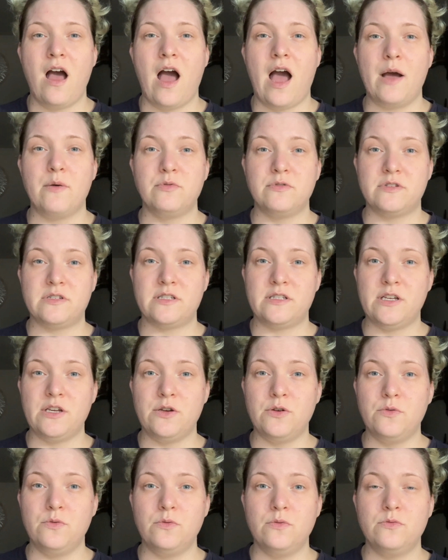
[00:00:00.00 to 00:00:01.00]
I will see
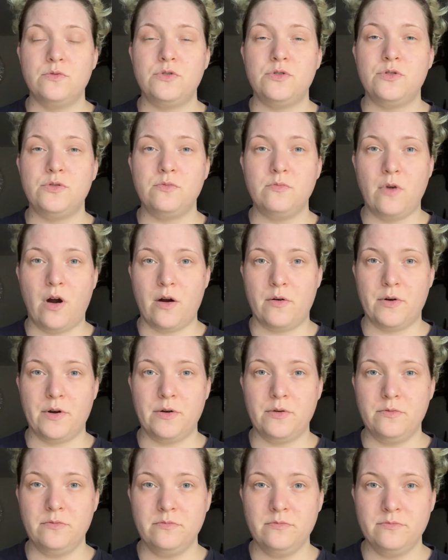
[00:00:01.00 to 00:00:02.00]
you
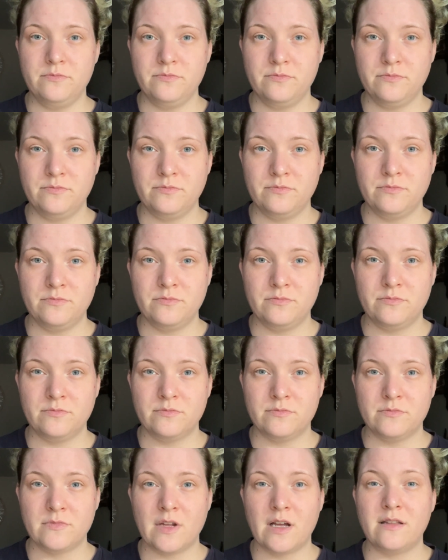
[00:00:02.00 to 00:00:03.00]
tomorrow.
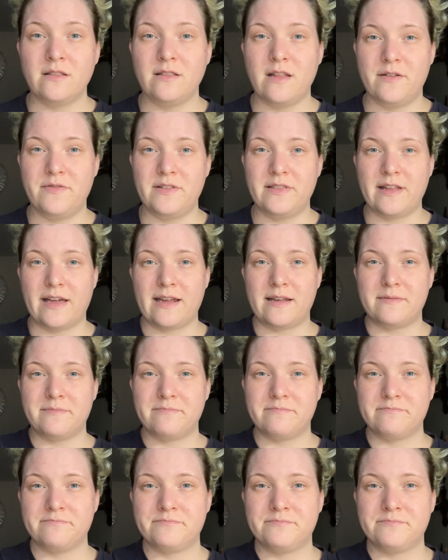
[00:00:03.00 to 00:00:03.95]
Love and light.